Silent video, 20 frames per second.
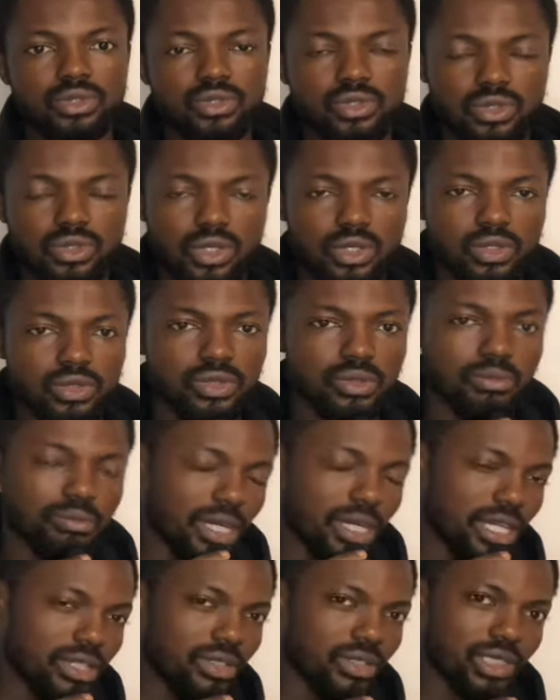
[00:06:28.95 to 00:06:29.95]
You could also
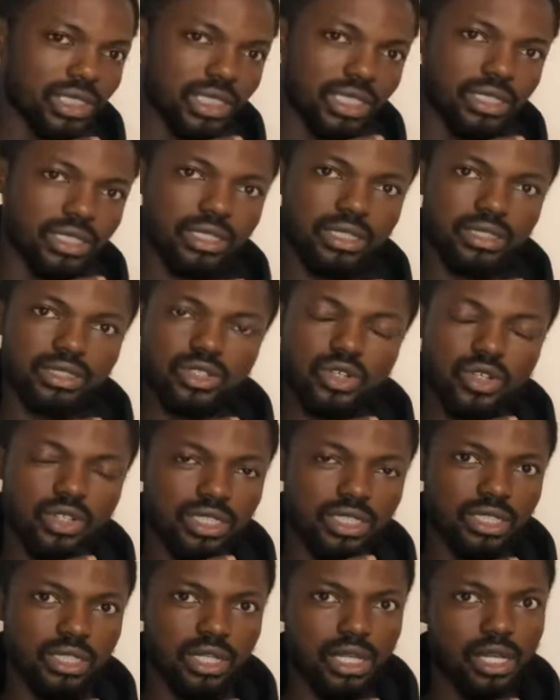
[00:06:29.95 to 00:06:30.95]
buy your ticket
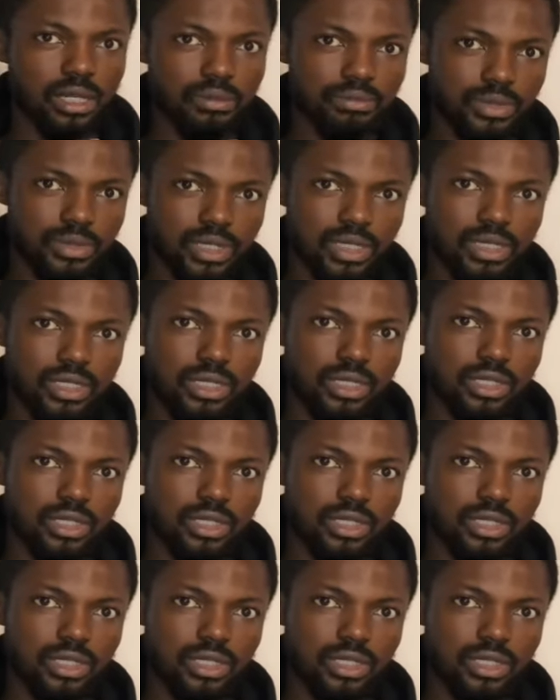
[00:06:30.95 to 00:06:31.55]
on the apps,